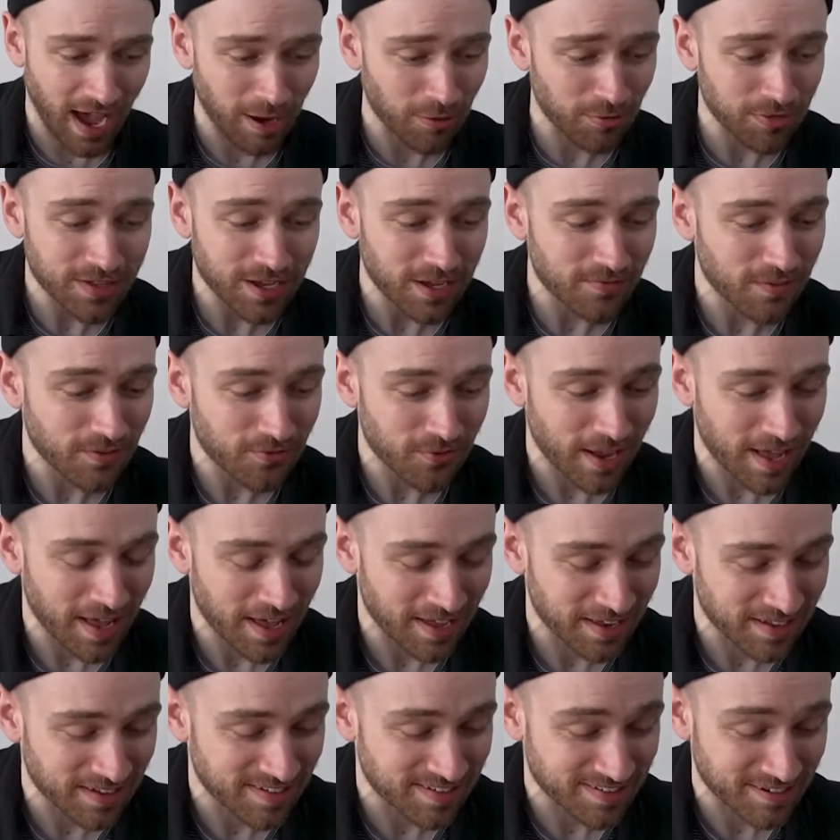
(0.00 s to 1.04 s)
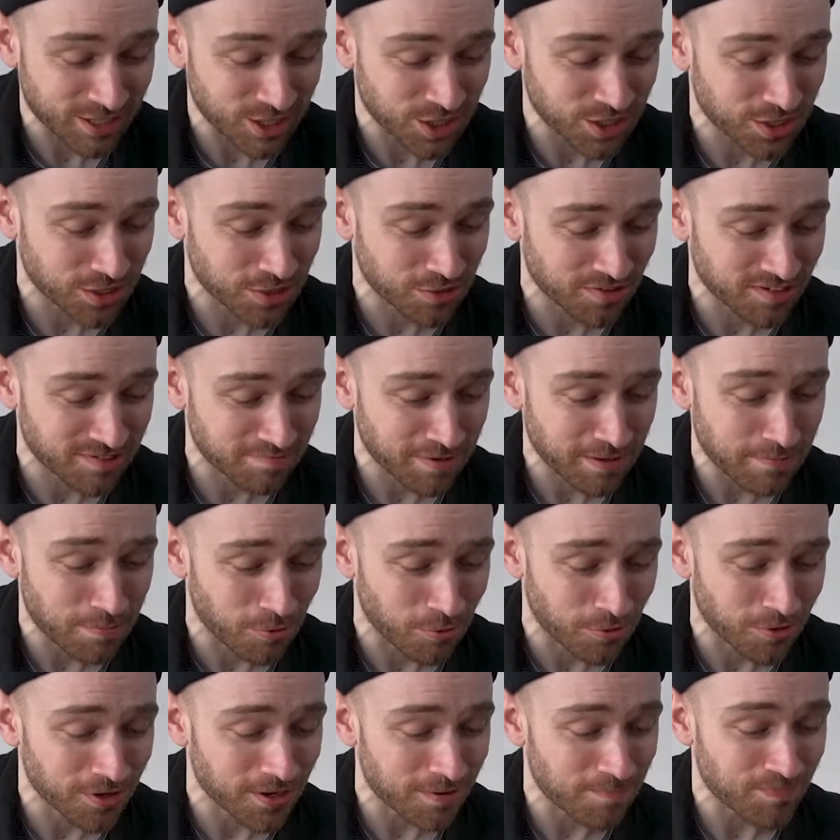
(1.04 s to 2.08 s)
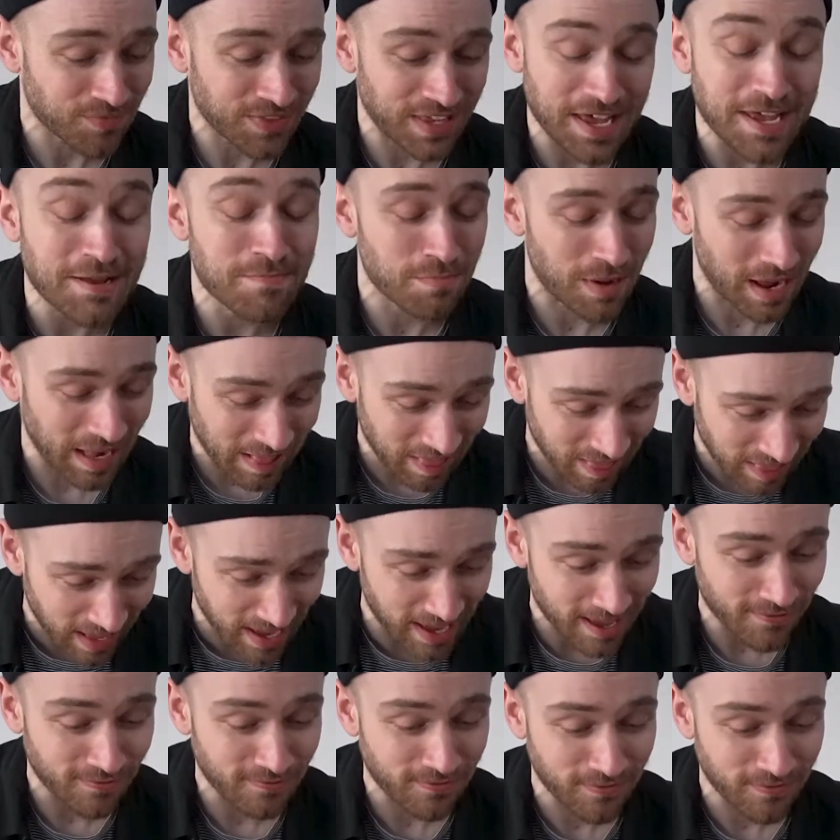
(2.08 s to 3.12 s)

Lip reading: I don't think I've ever had such crispy pork in my life.